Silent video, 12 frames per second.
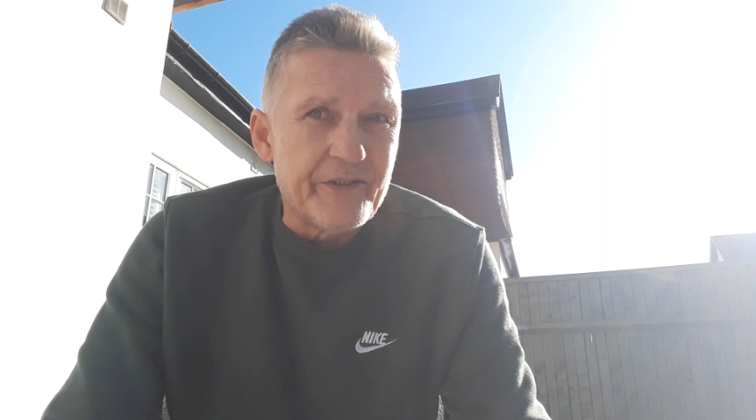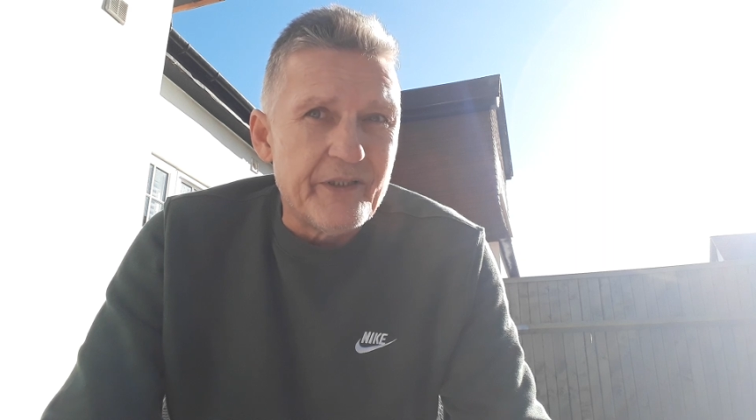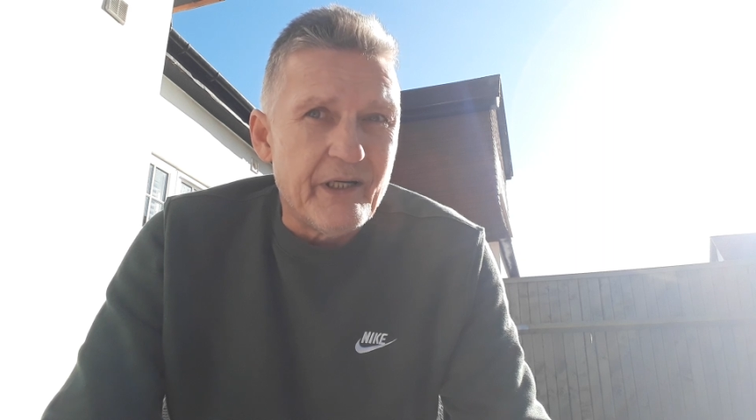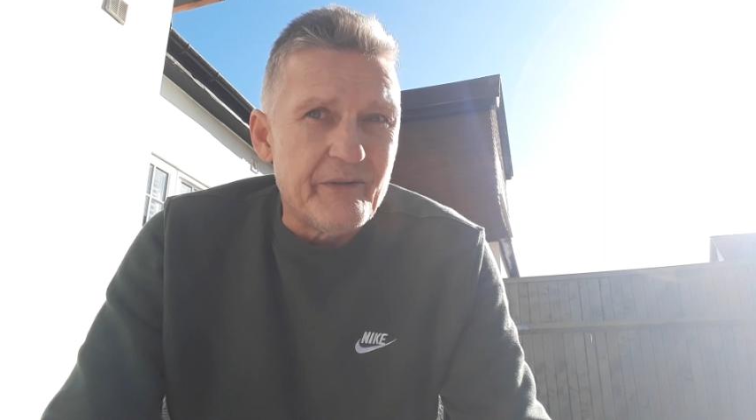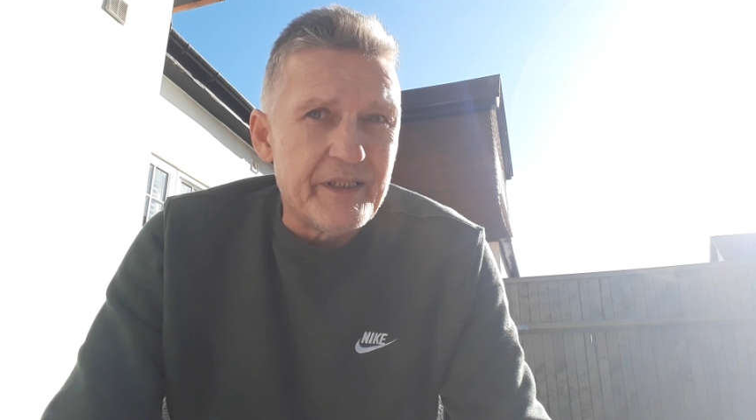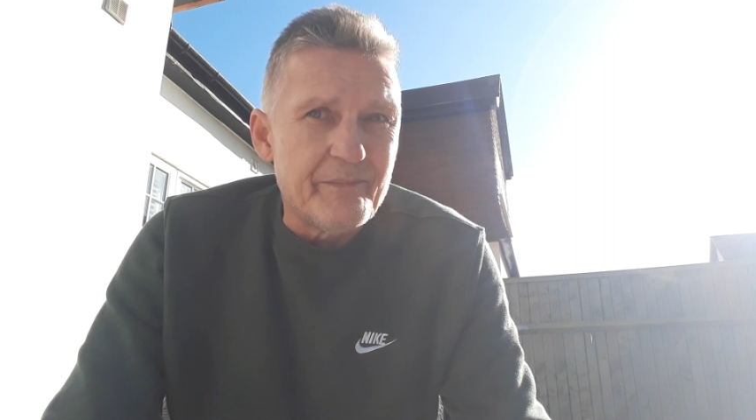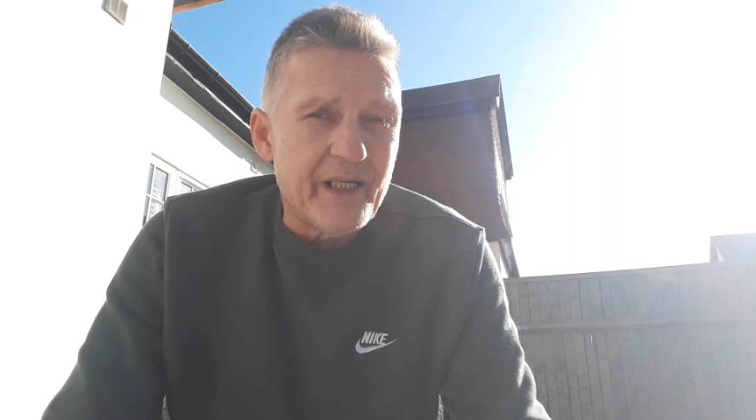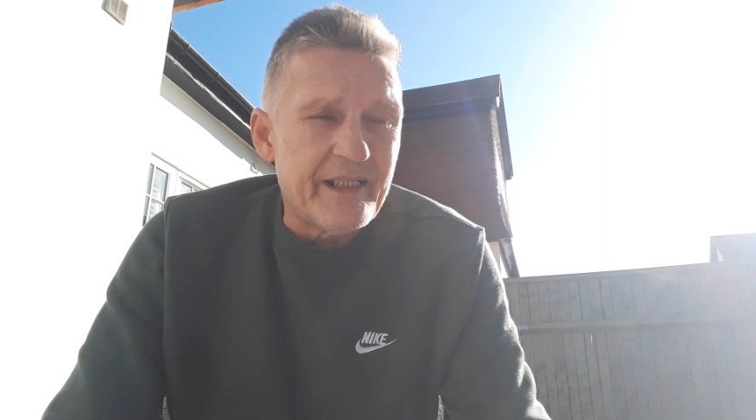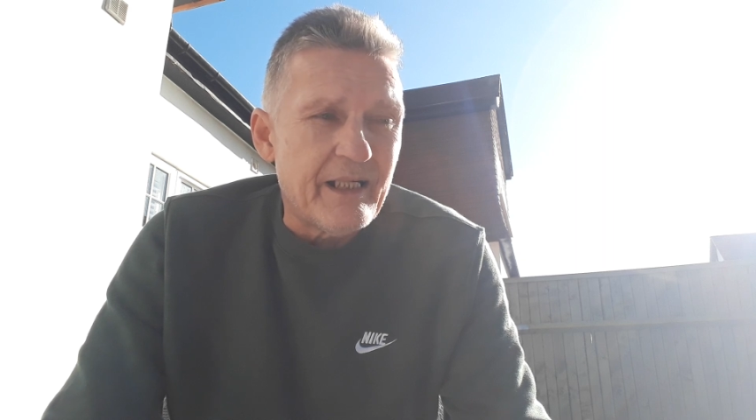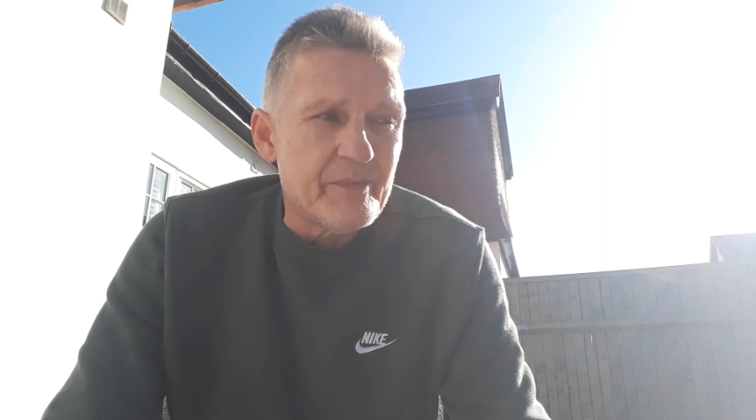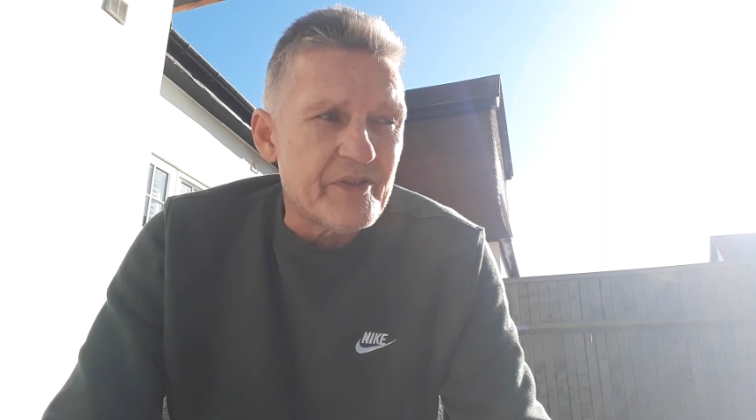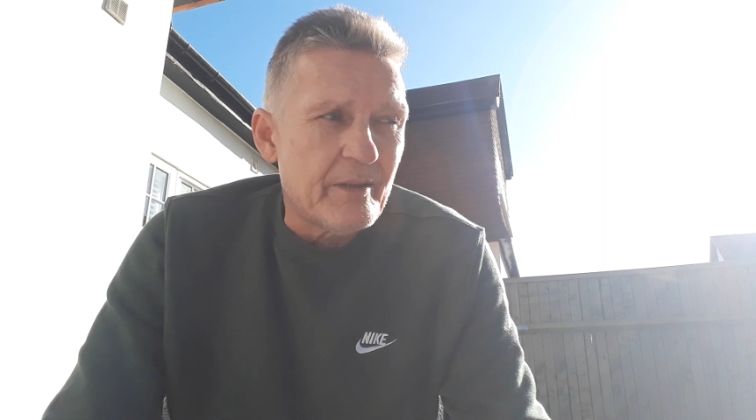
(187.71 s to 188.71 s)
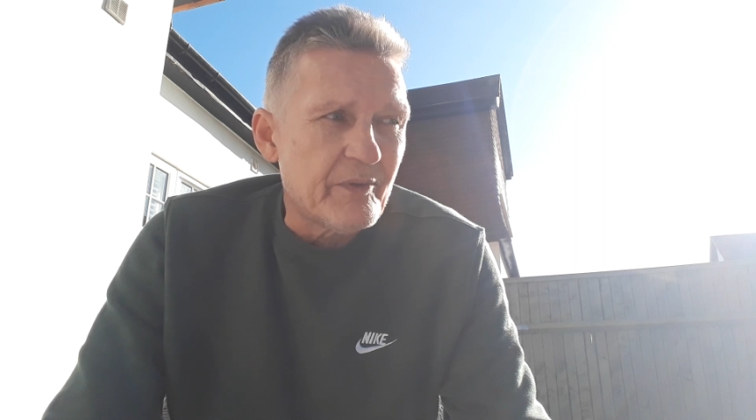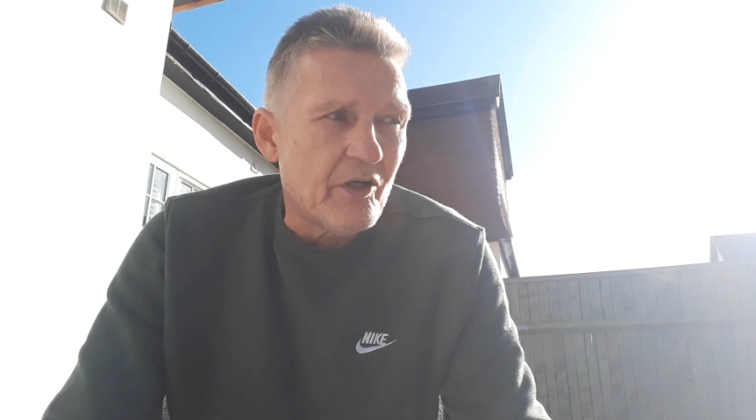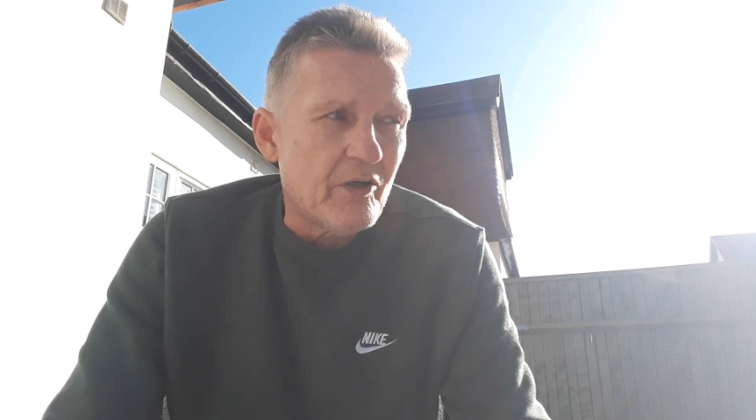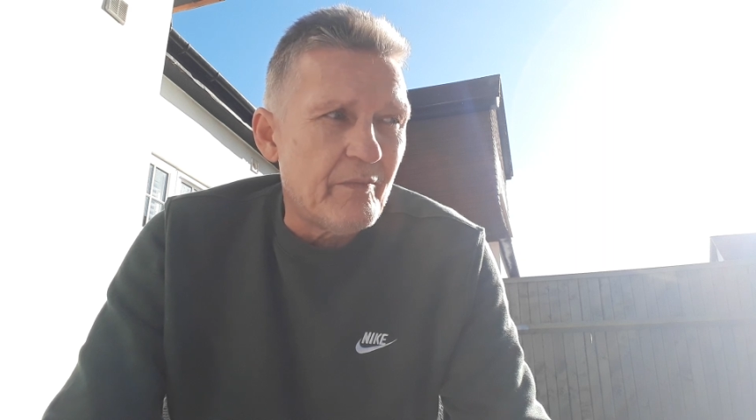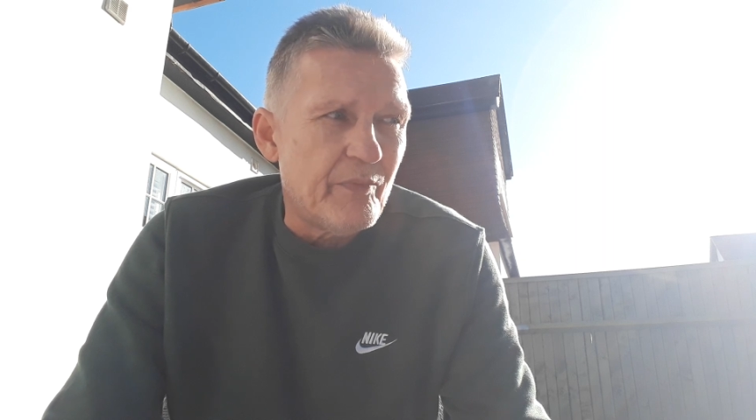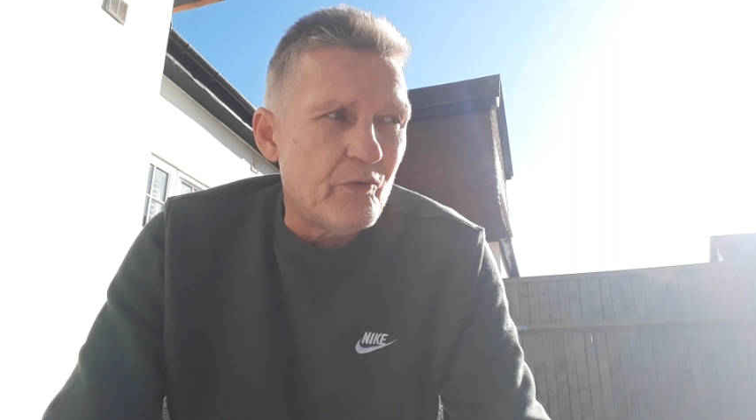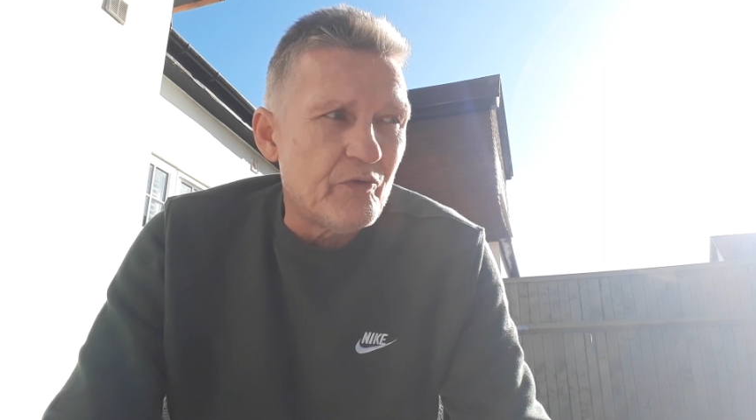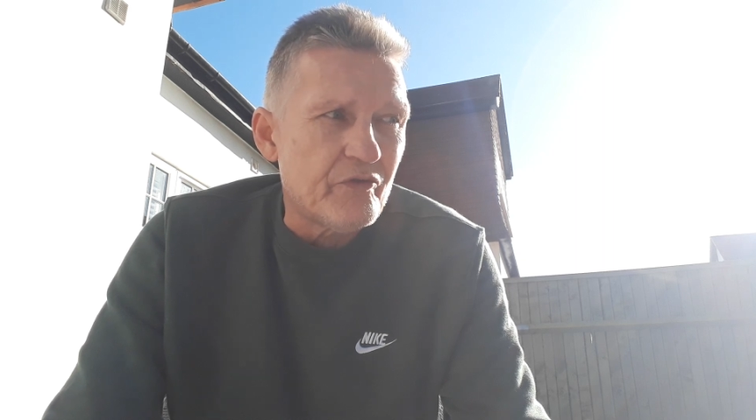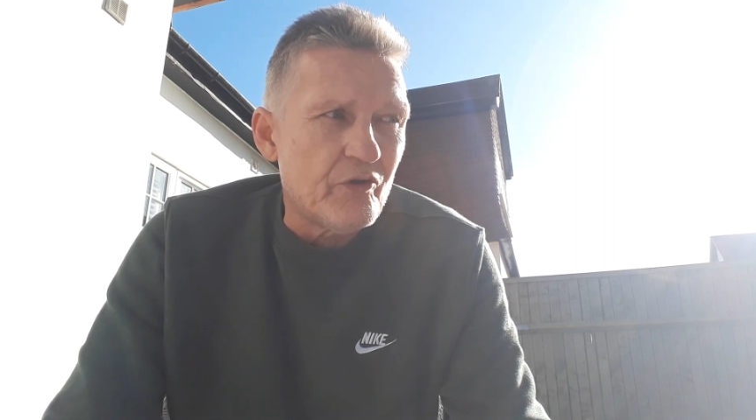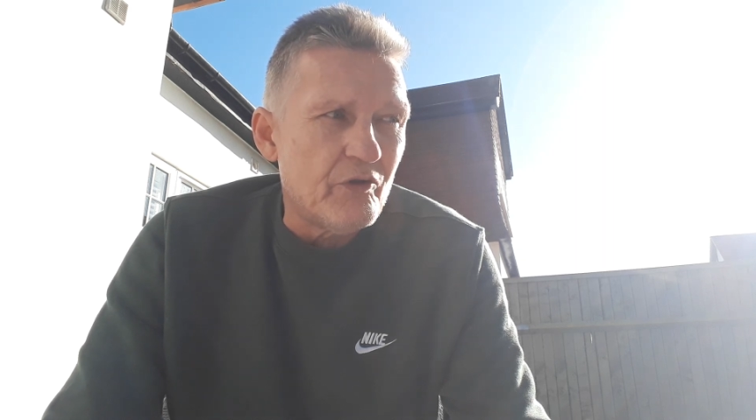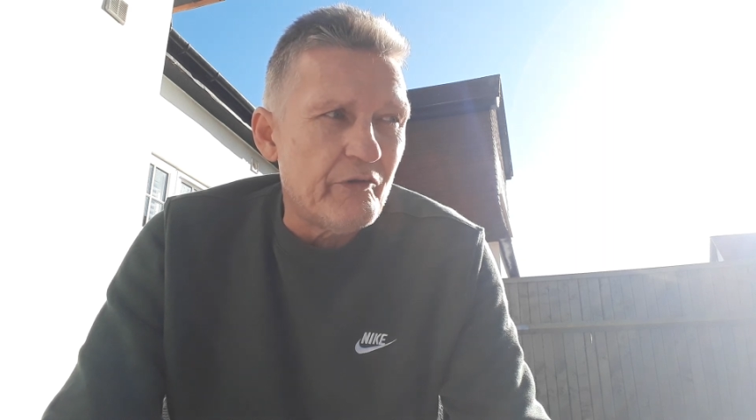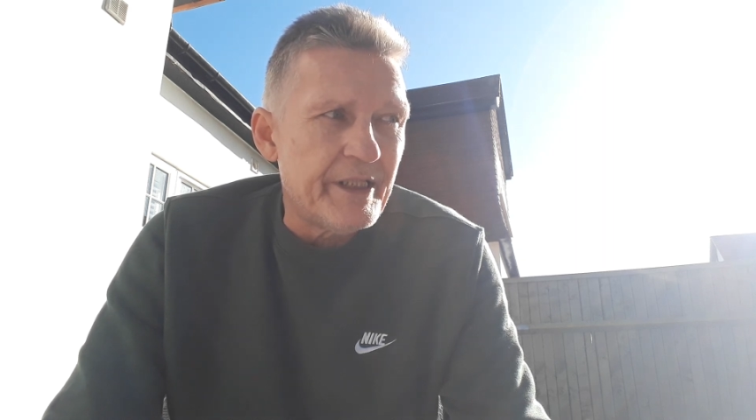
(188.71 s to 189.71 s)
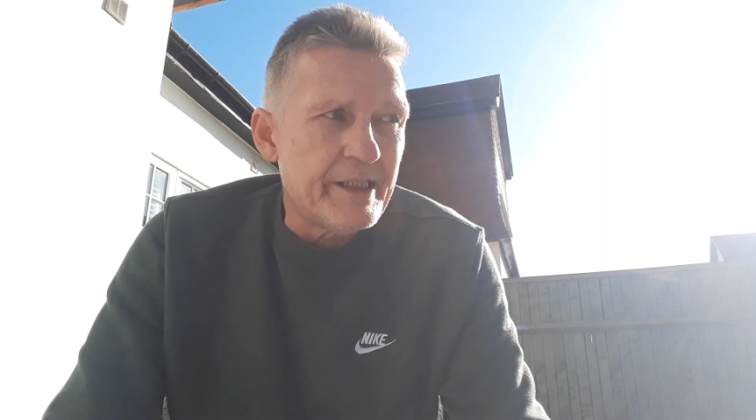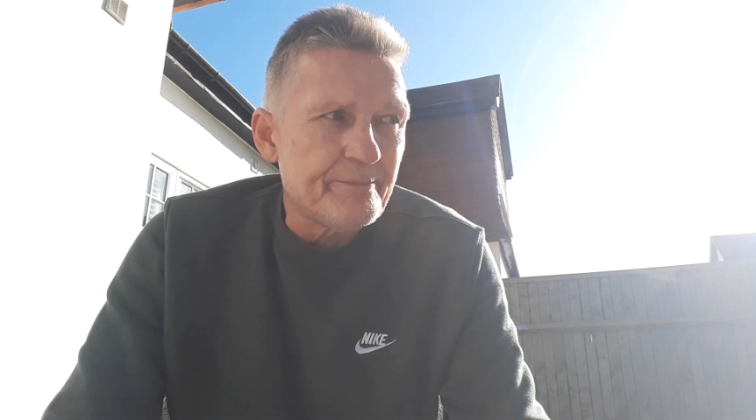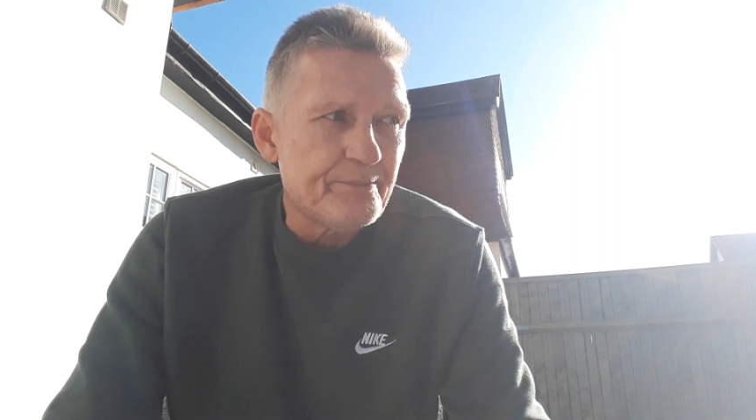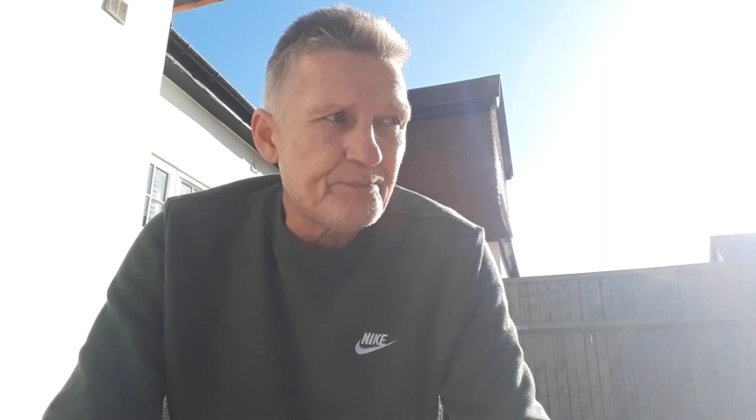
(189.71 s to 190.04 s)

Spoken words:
you know, he'd made up some cock and bull story